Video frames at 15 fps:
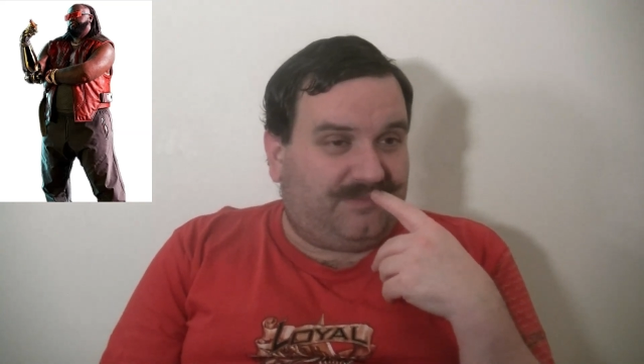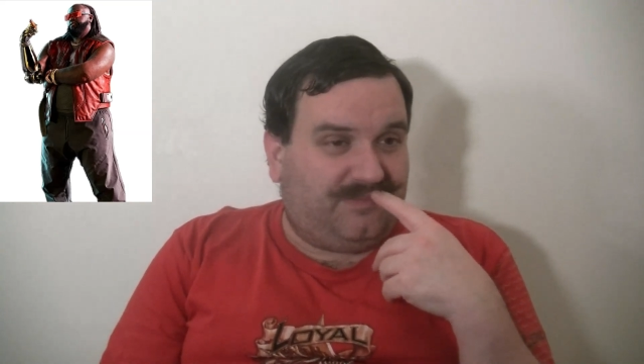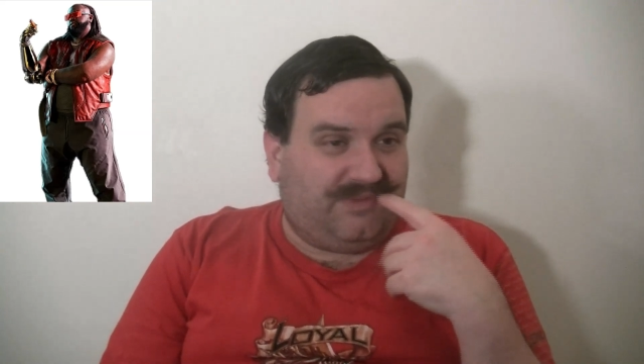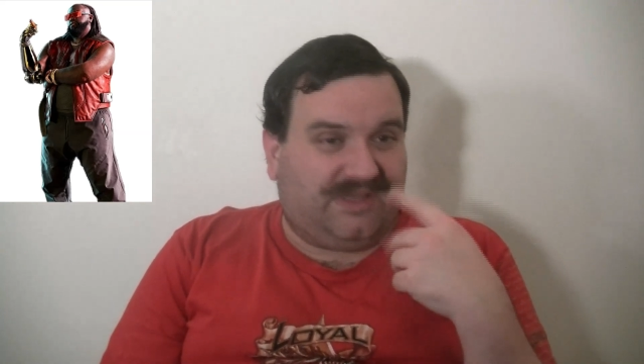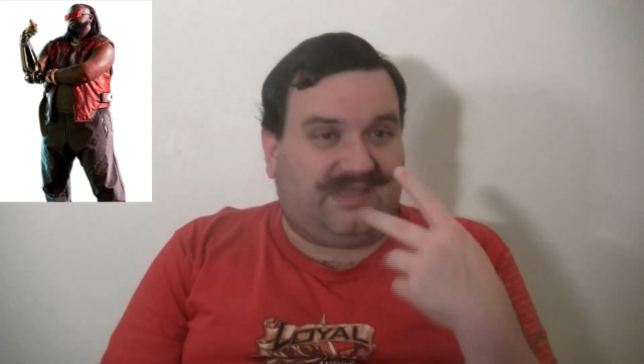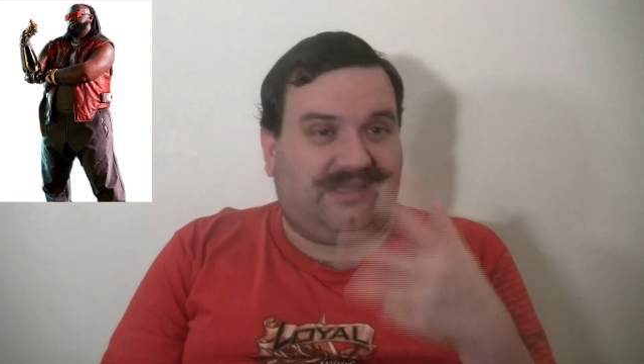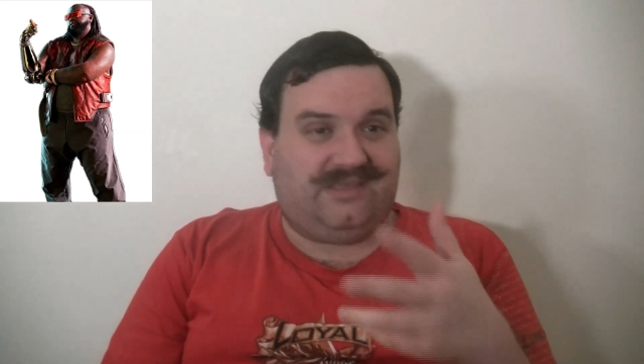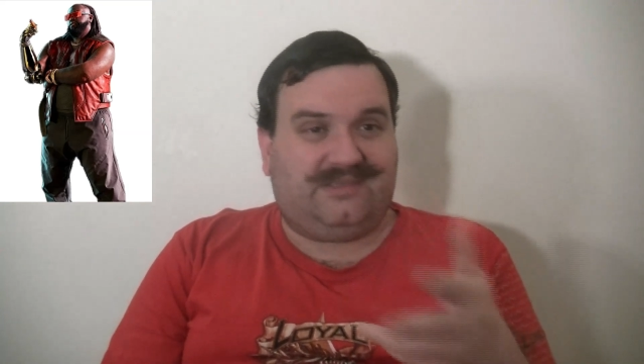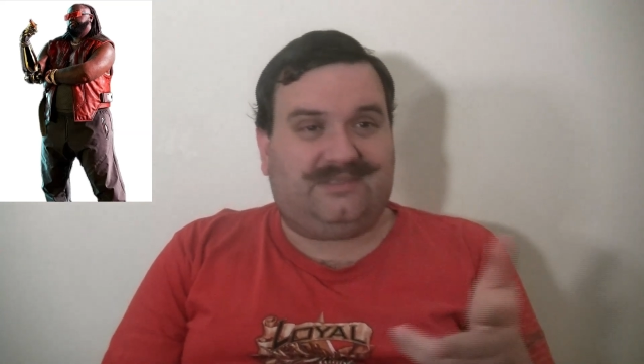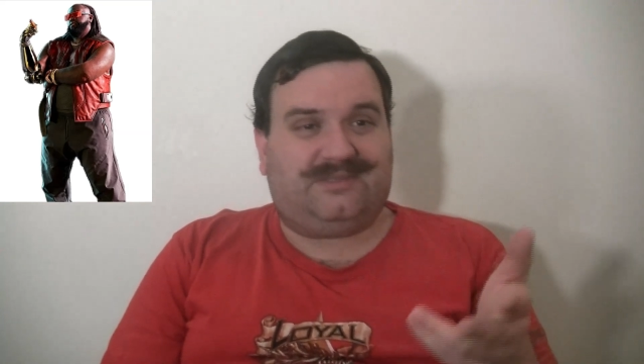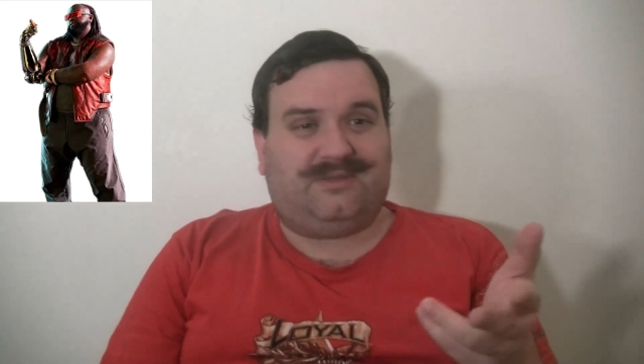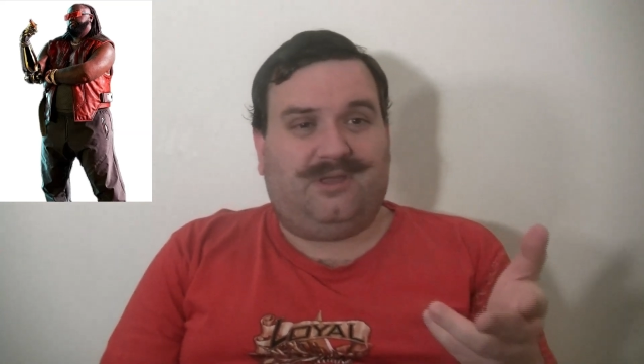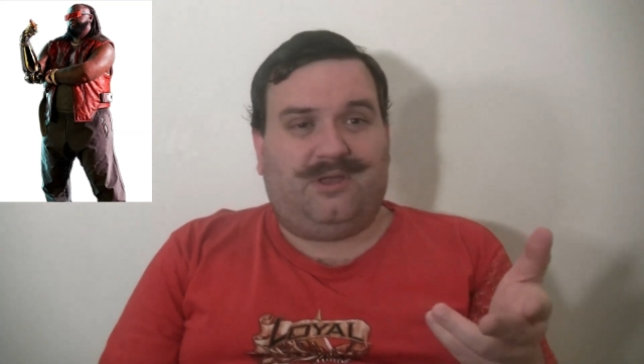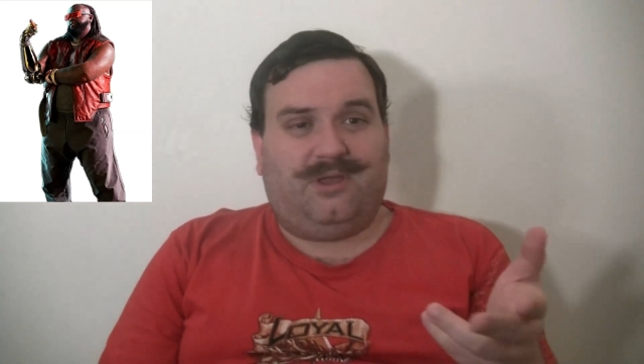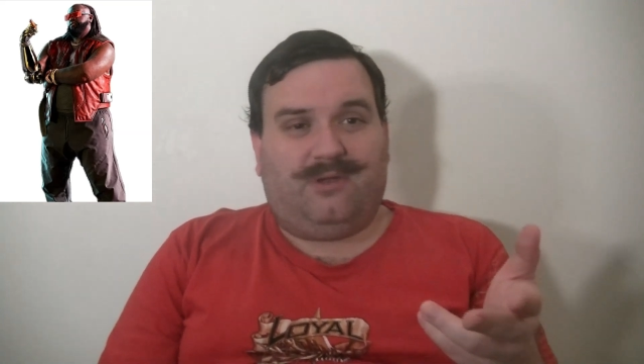But
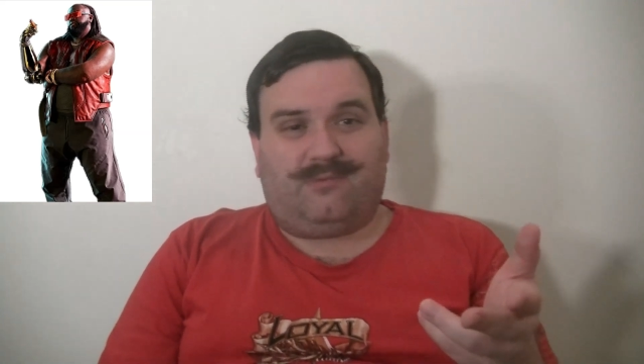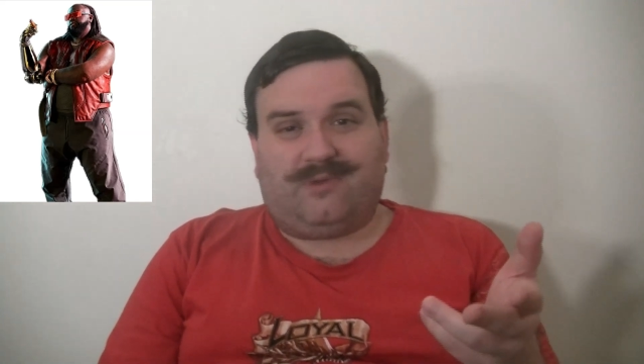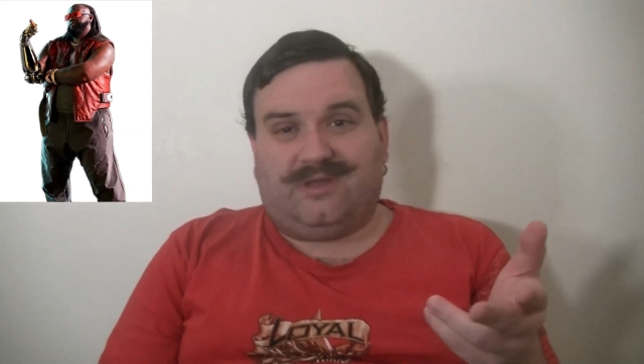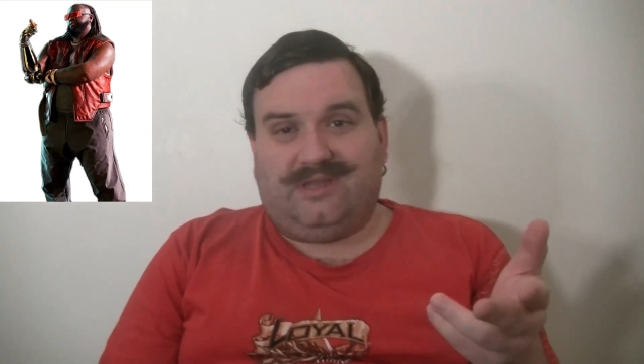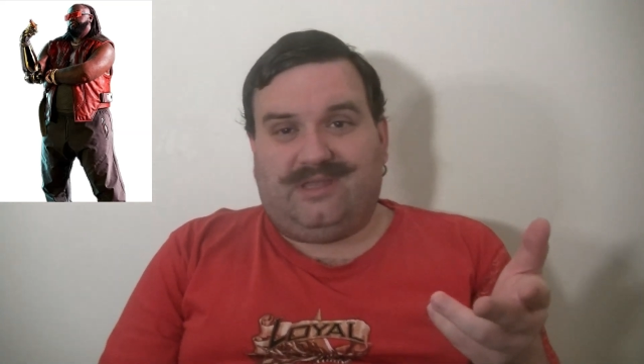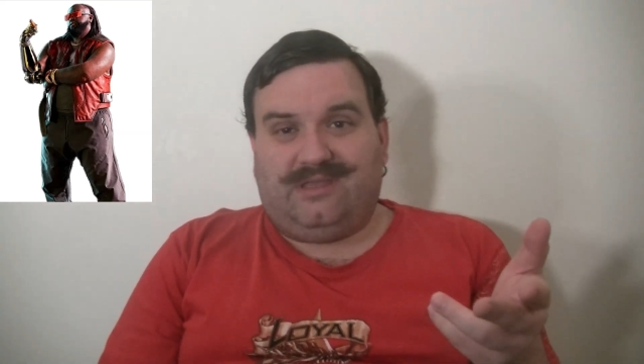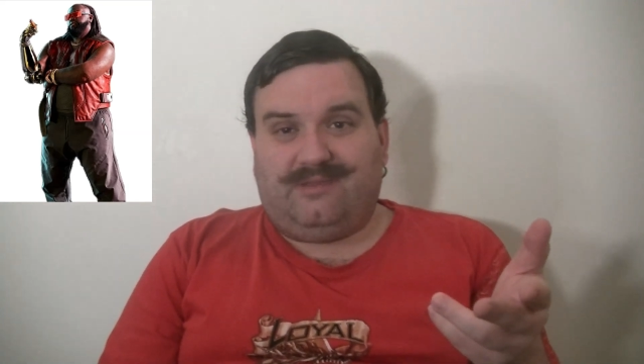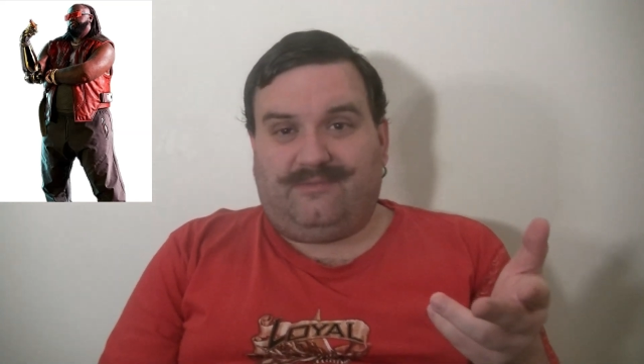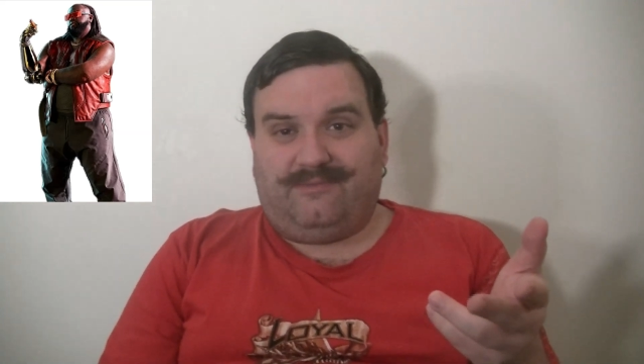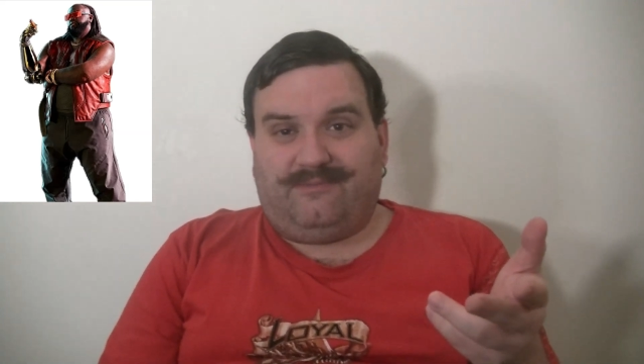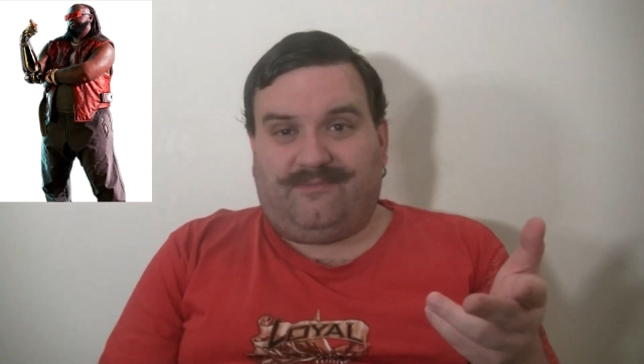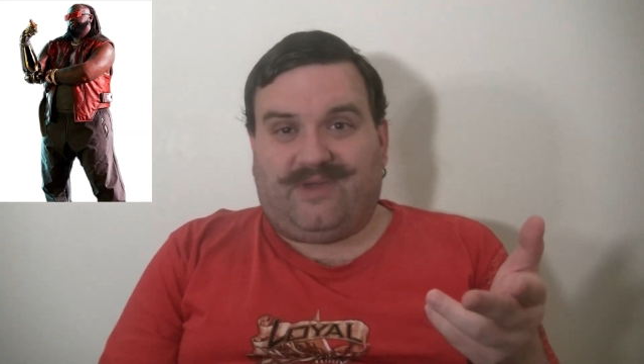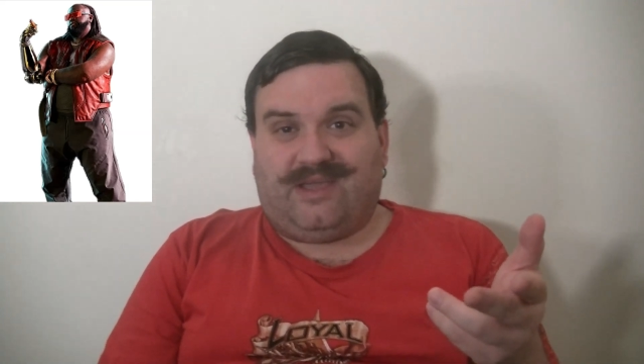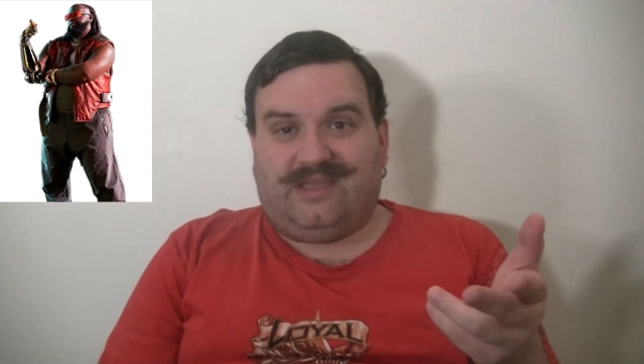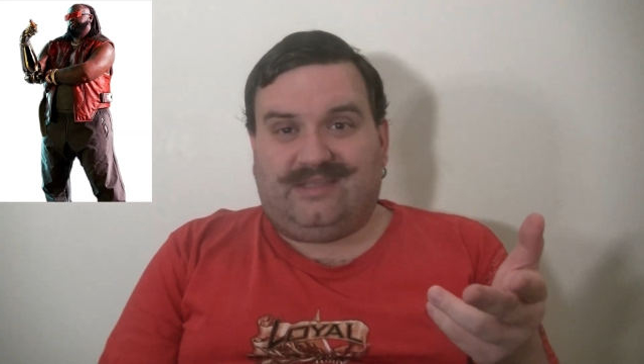he's running
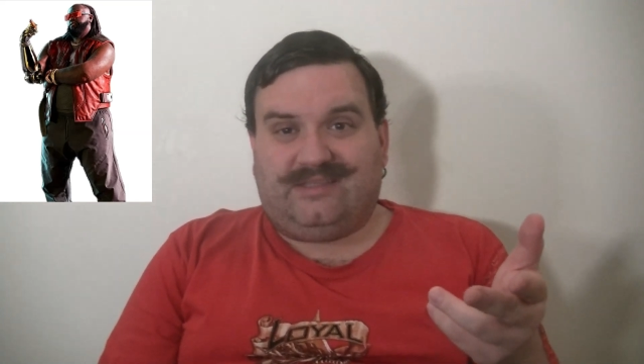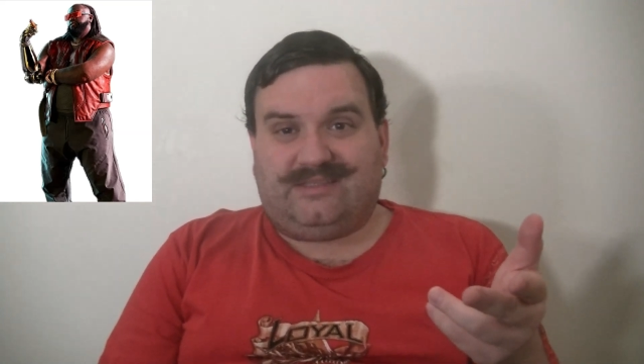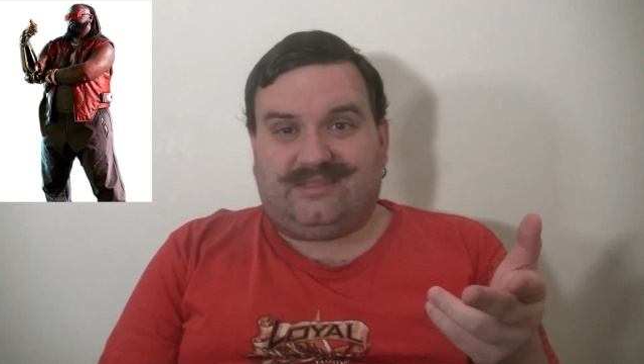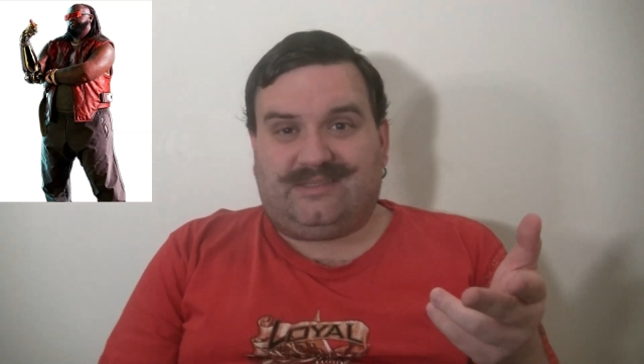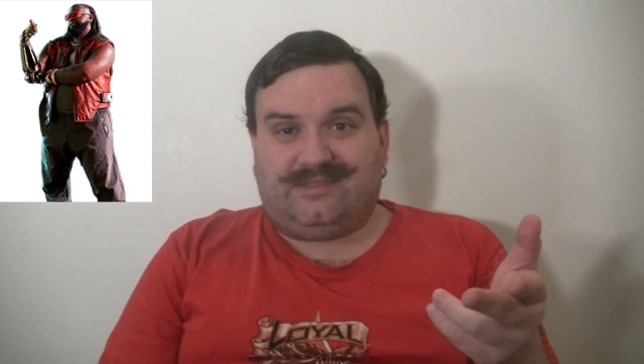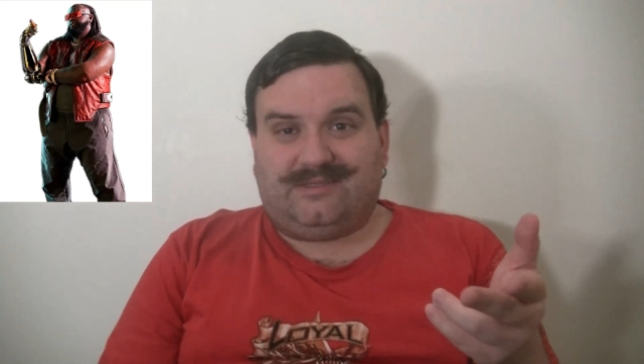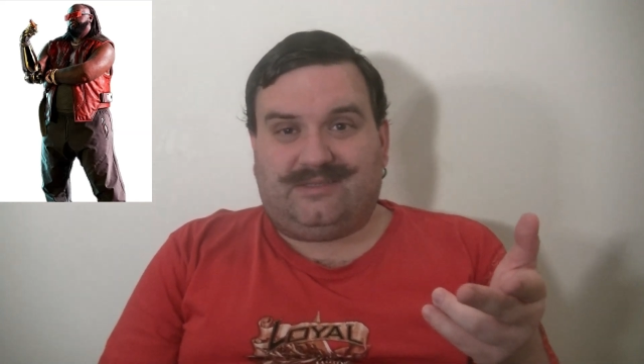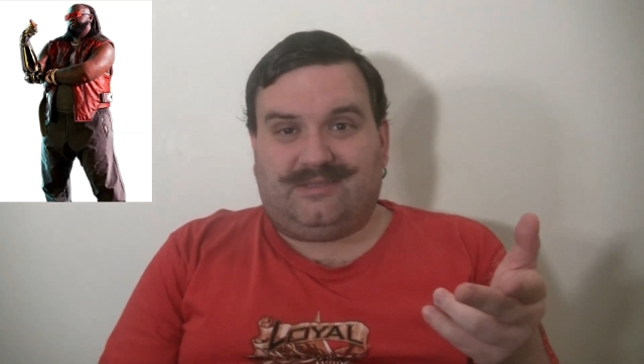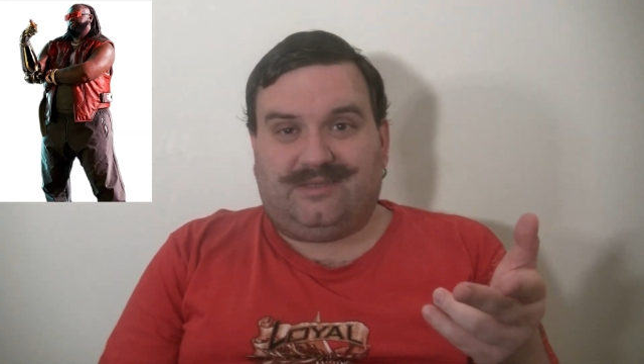fights